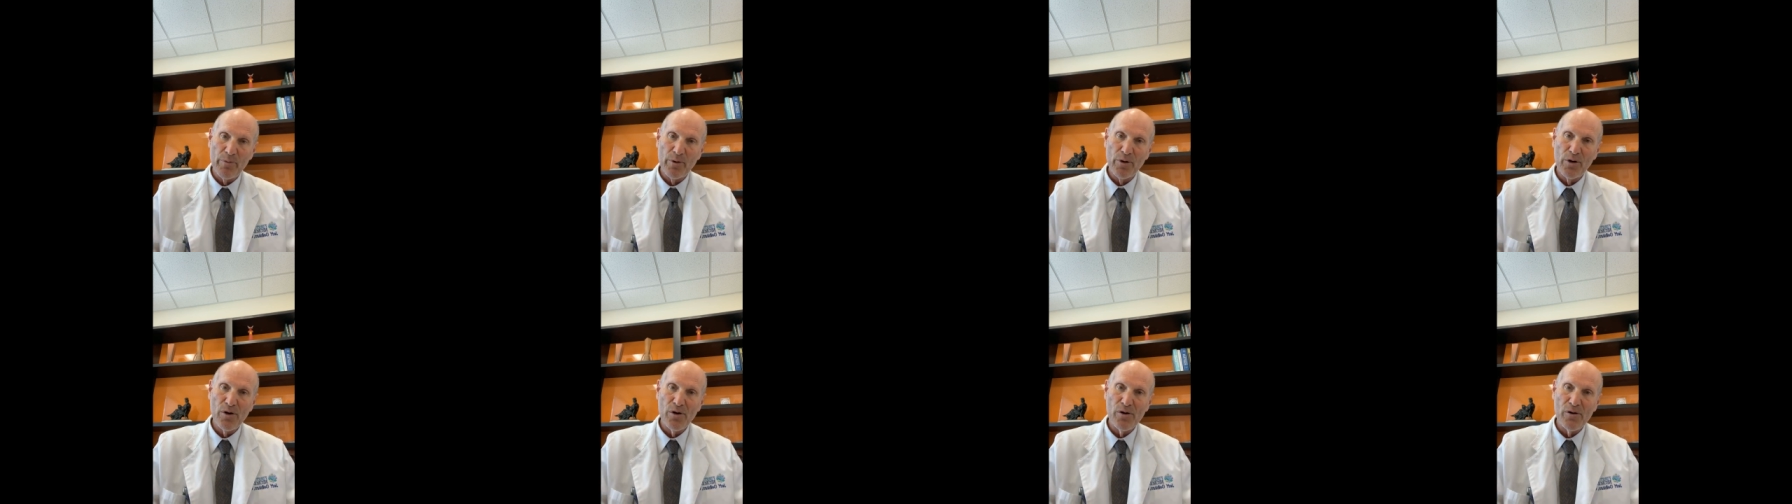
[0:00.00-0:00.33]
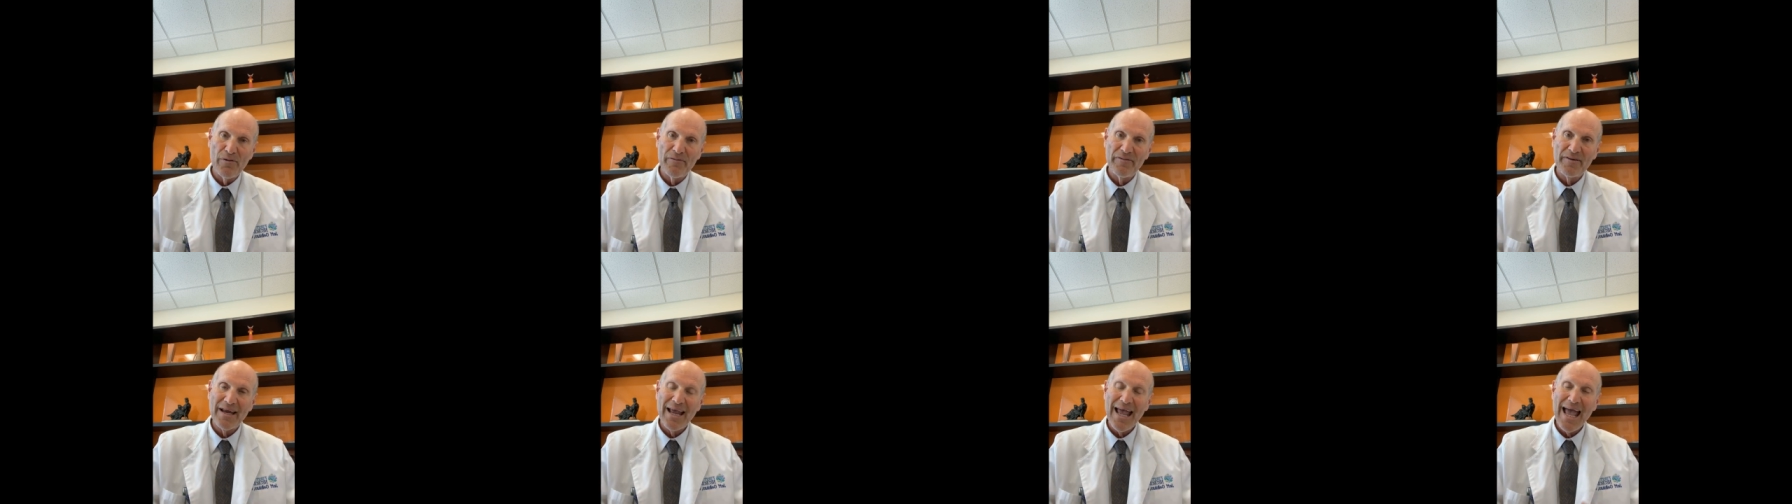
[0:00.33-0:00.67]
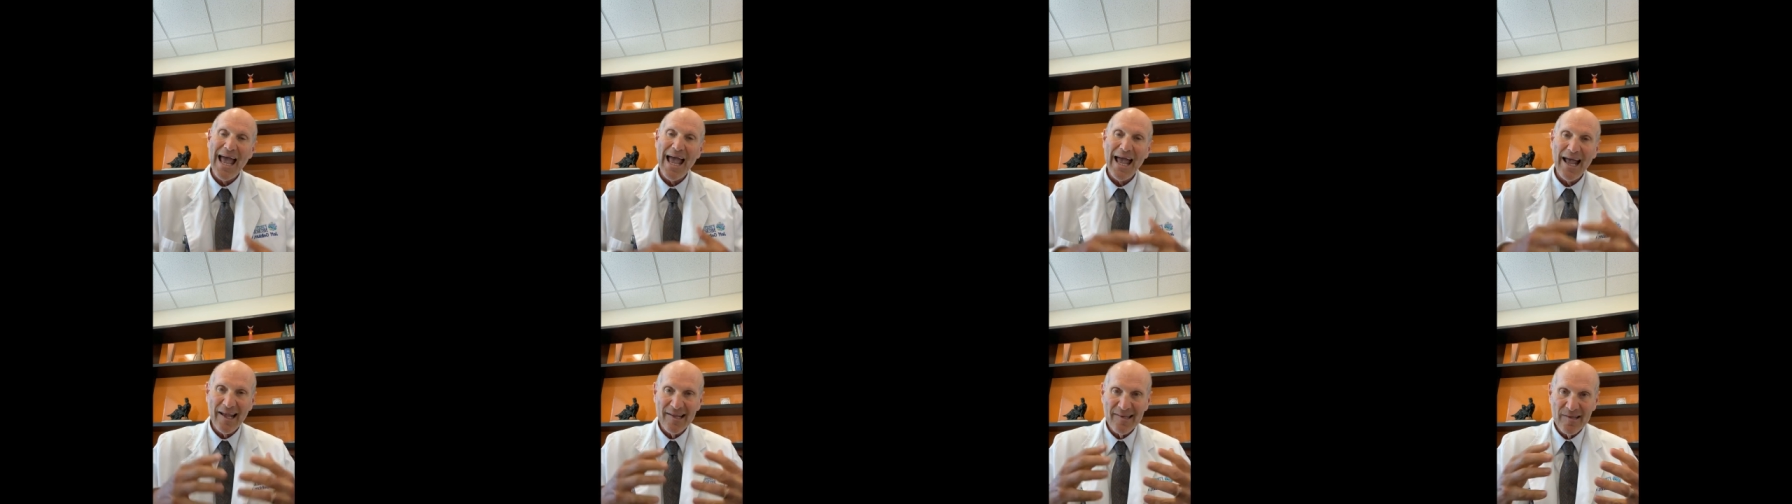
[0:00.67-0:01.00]
approved
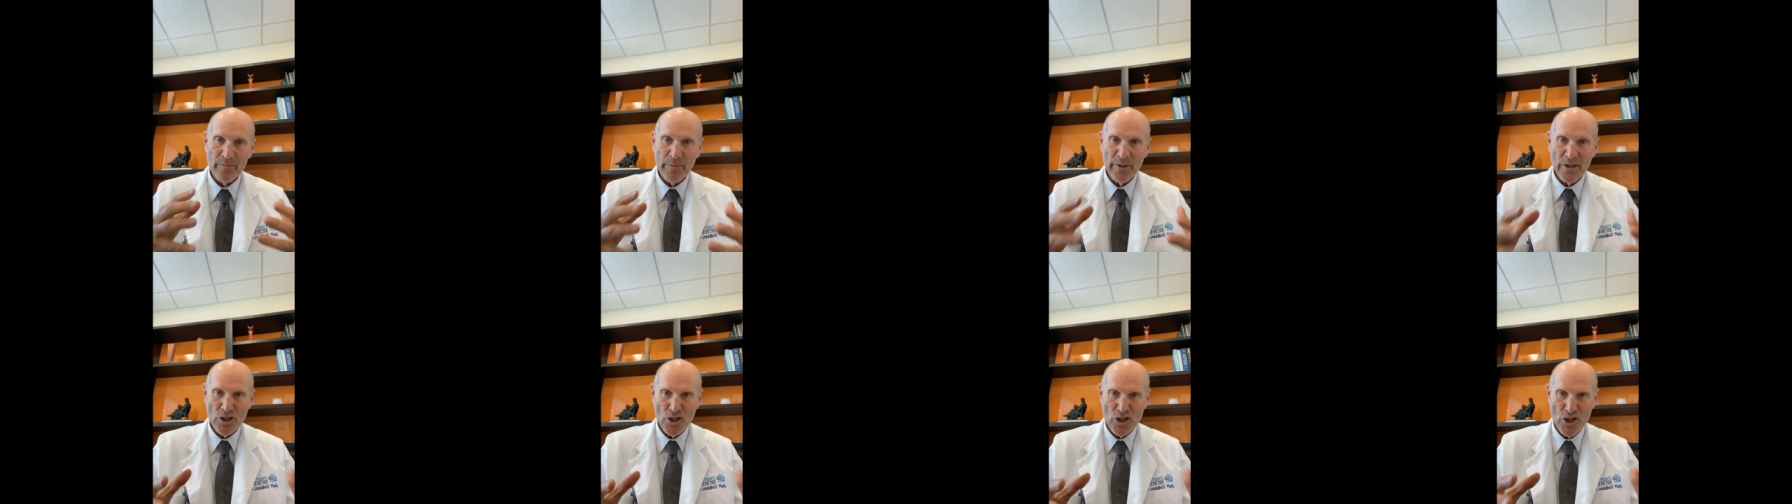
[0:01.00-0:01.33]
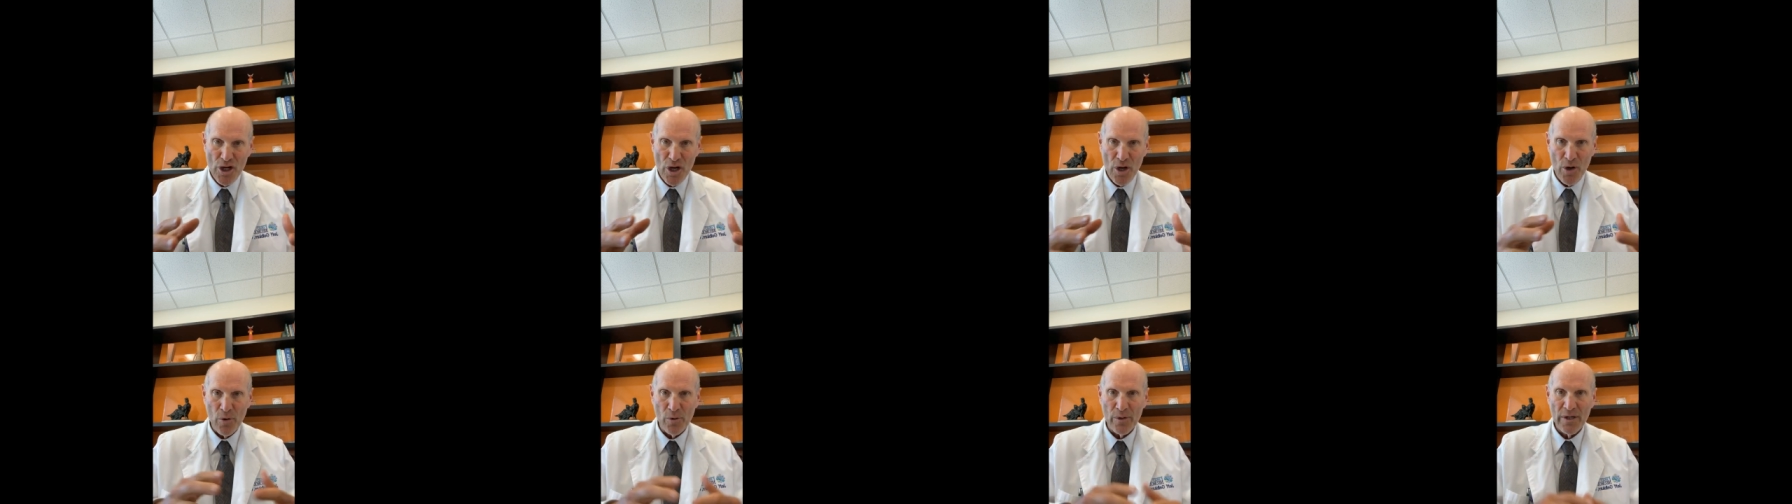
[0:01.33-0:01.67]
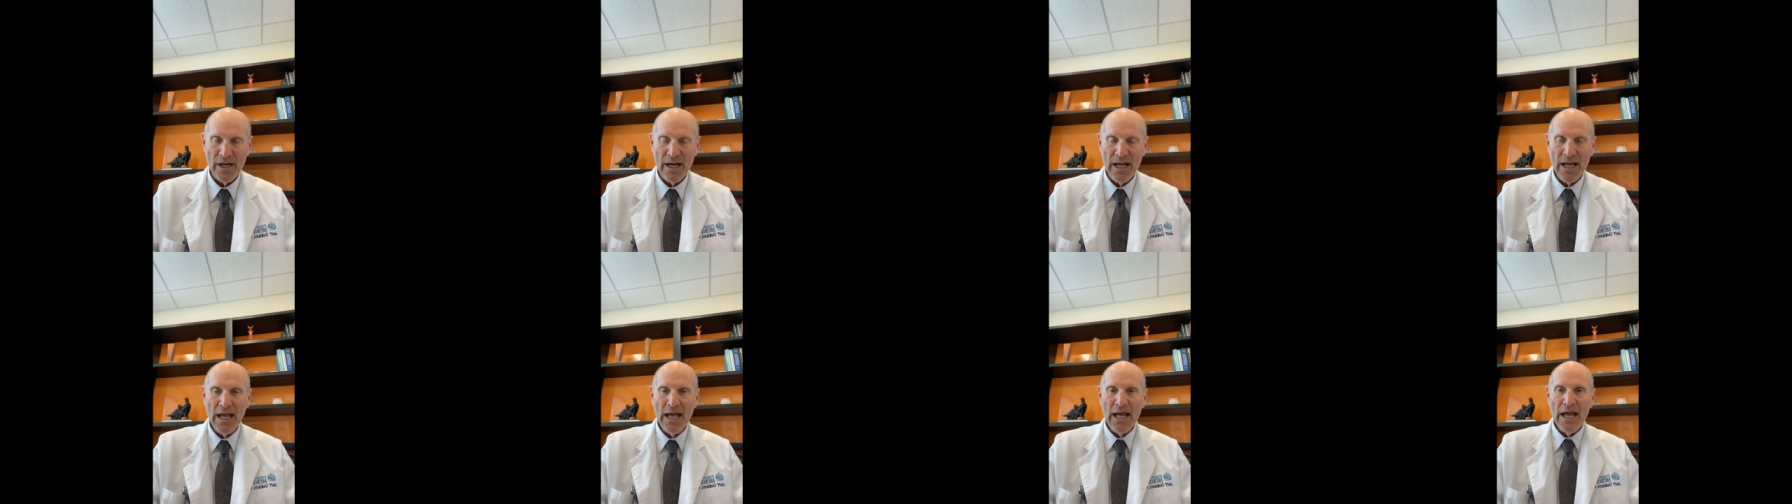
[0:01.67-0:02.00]
has been
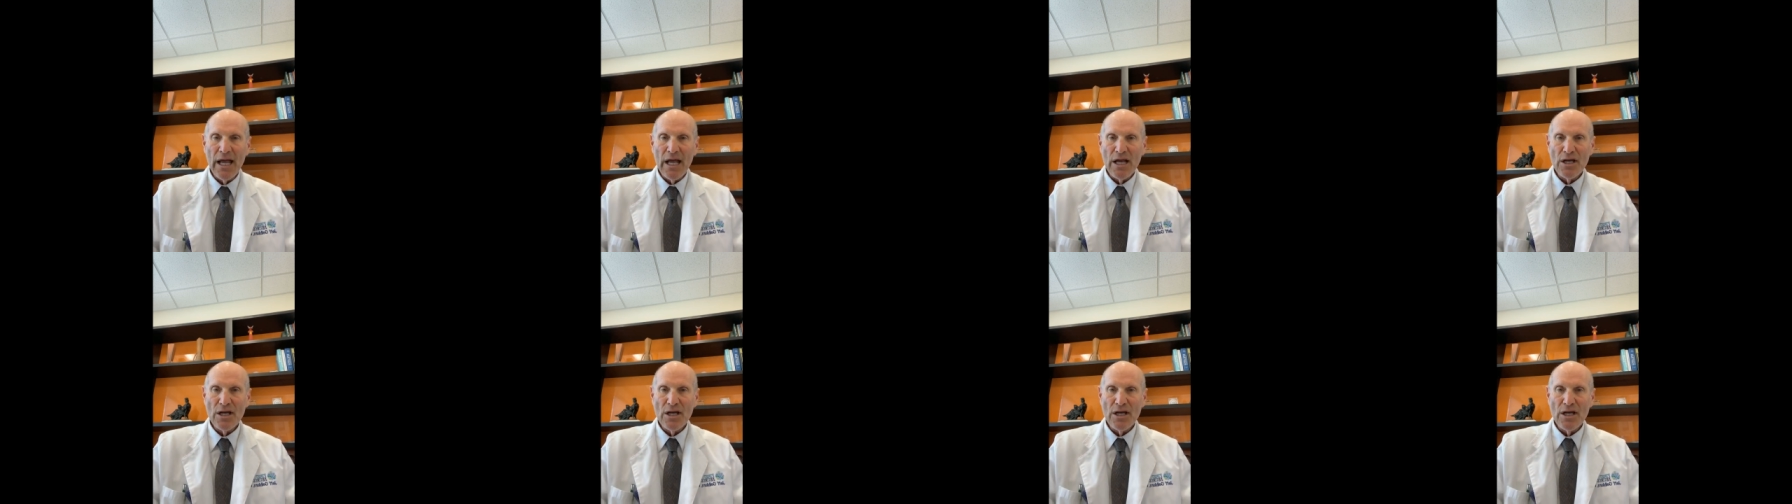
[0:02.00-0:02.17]
shown